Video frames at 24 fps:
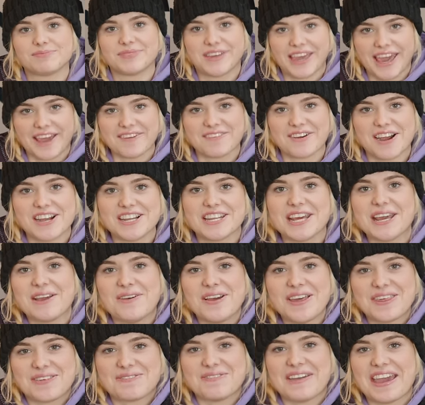get ready
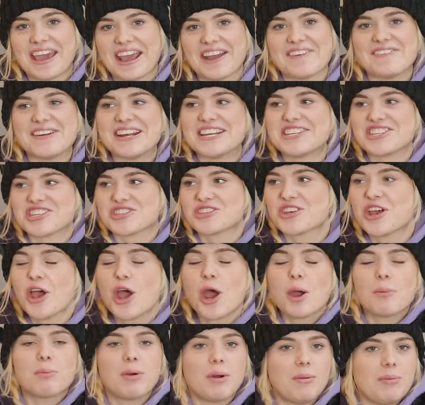with me, which is
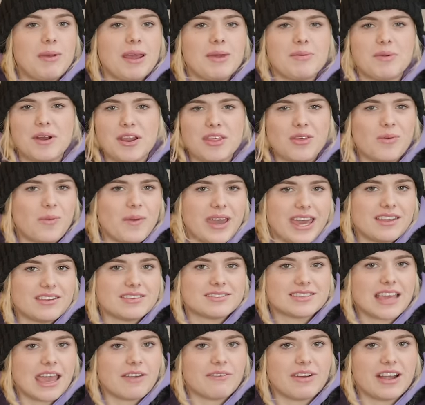probably one of the
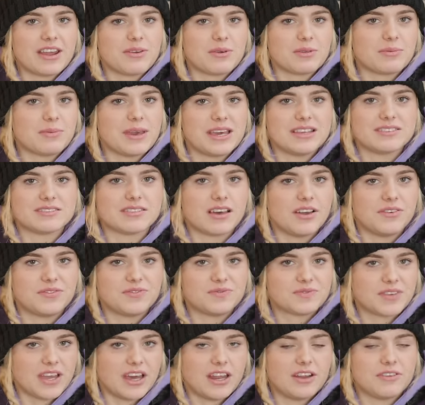weirdest get ready with me's I've
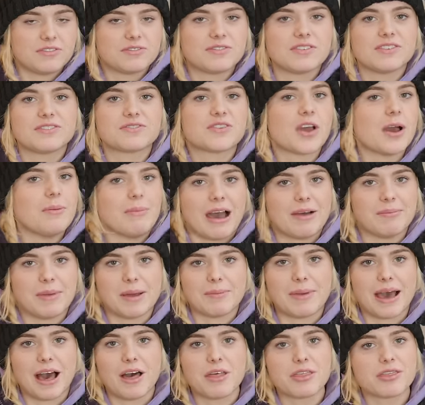kind of come out of my
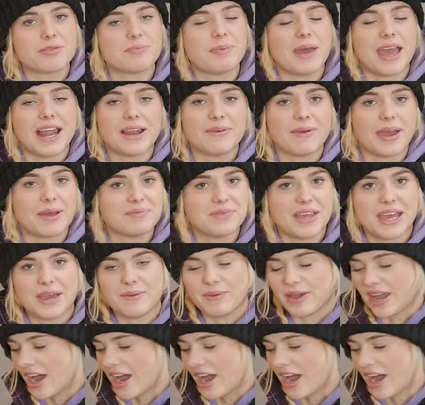mouth. But anyway, here we